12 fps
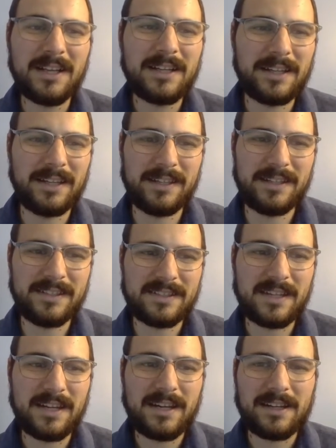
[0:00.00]

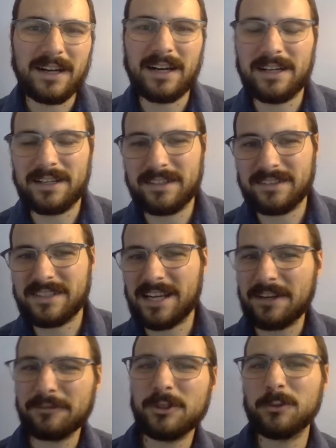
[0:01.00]
is to
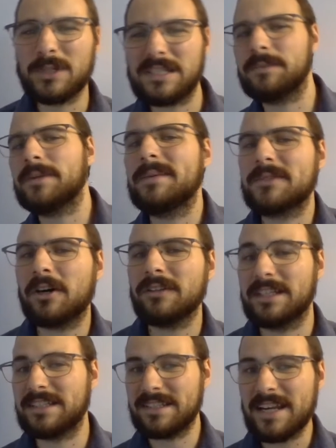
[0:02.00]
kind of do what's sometimes called
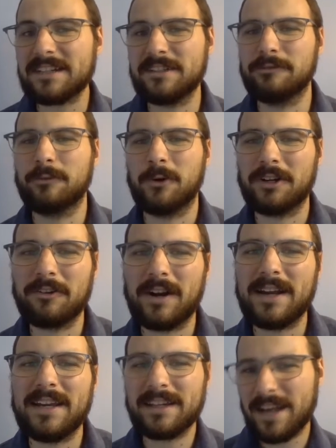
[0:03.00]
detective work,
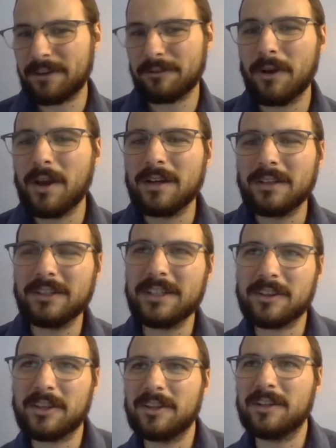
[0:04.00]
right? And kind of look
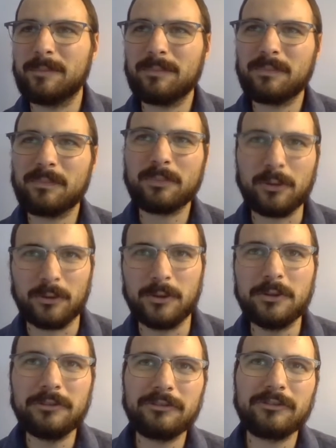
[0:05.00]
at the
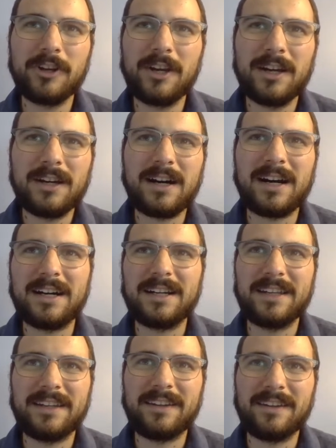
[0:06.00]
proof
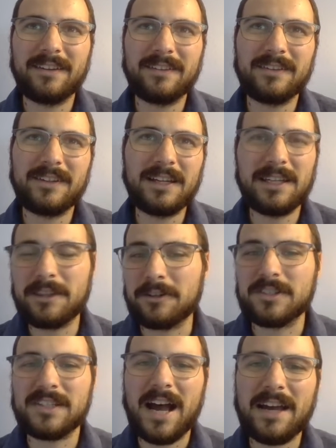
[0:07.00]
on either
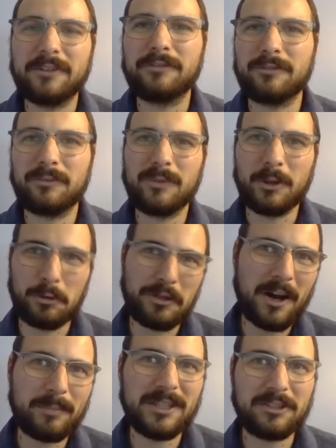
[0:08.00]
side of your
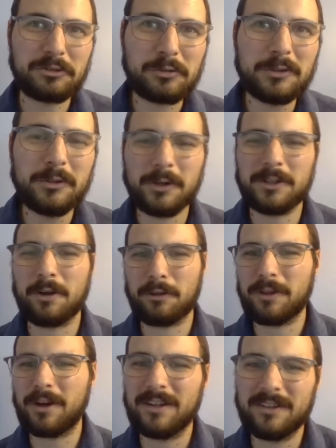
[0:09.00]
thought being true or your
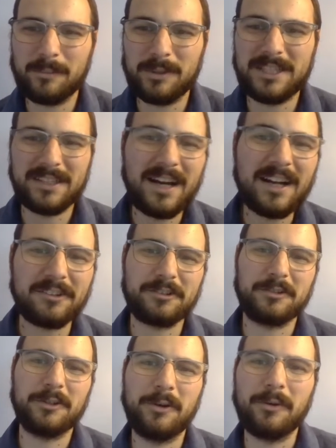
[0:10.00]
thought being not
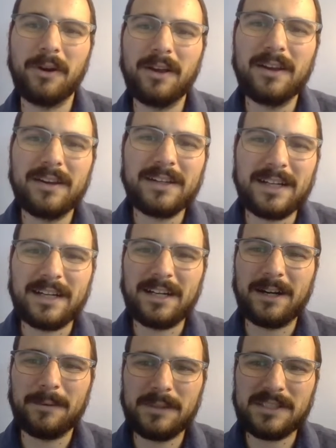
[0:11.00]
true,
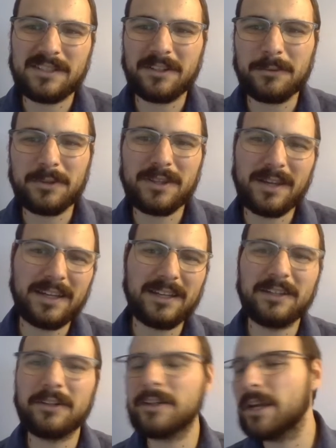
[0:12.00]
and start with
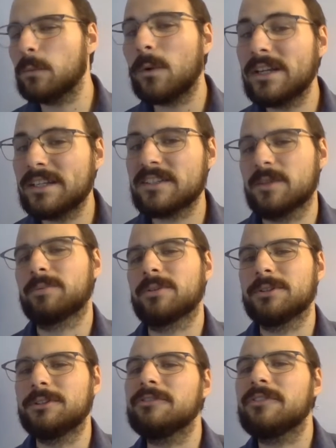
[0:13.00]
thinking, okay, what is the
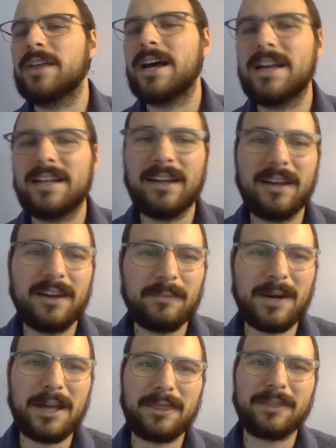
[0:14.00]
proof that
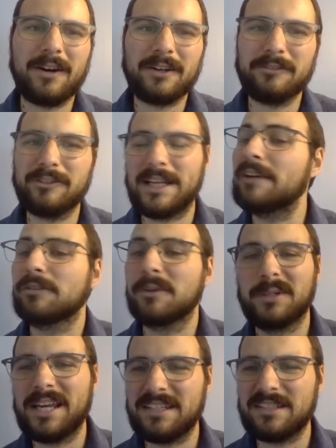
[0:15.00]
my thought of
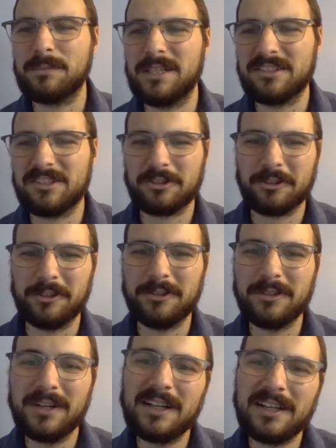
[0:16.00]
everyone hates me is true?
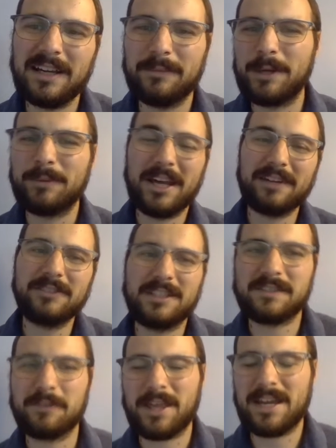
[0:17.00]
And maybe the
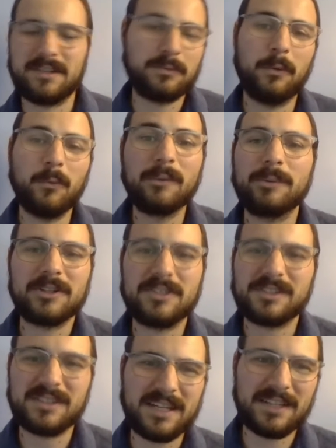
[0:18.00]
evidence for that is, well, one
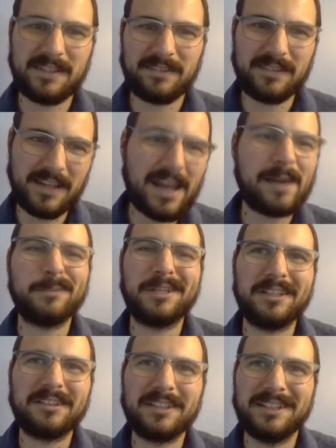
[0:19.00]
person said they hate
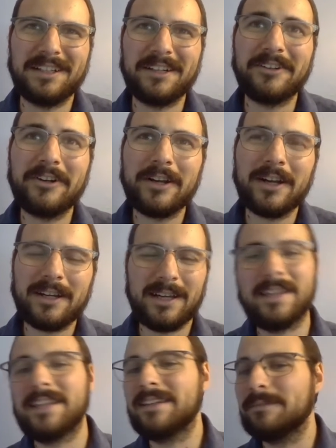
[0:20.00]
me,
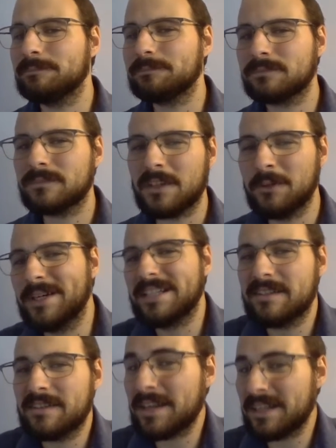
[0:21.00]
and then you
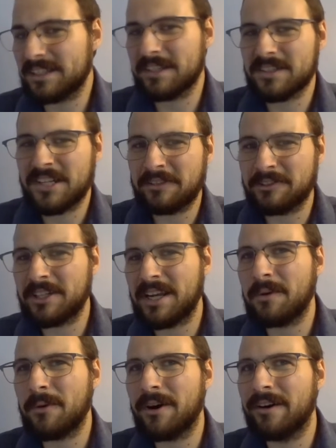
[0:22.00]
might think to yourself,
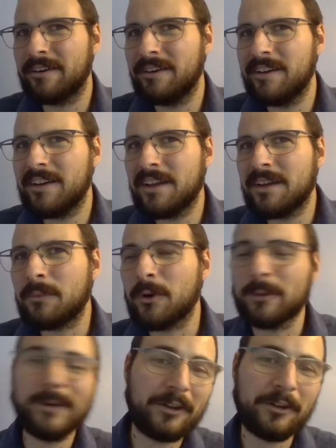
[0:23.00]
okay, well, what
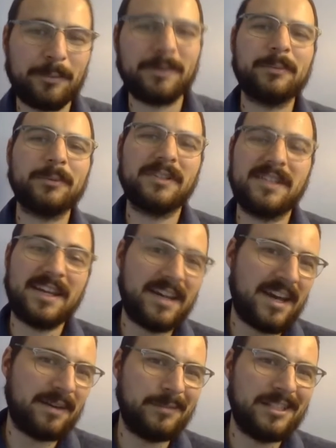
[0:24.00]
about other people? Do they
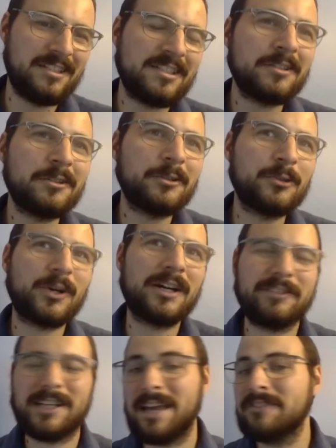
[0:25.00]
hate me too? Do I
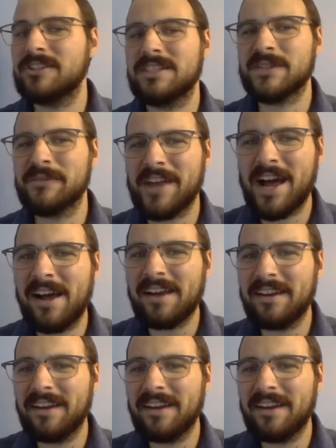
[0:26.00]
have any evidence of that?